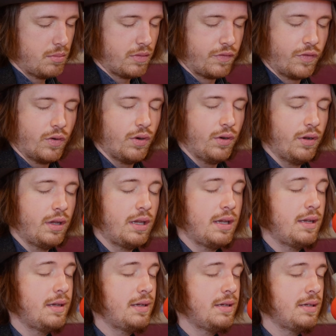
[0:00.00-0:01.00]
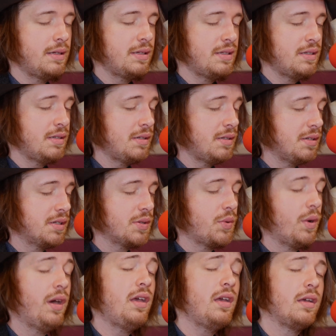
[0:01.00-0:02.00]
before he's
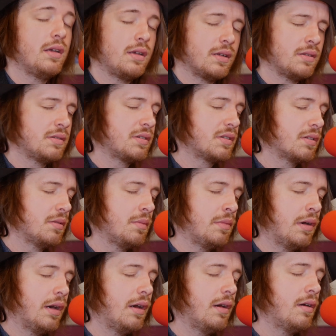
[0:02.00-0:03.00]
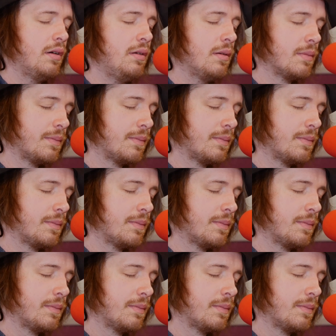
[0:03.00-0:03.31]
awakened somehow?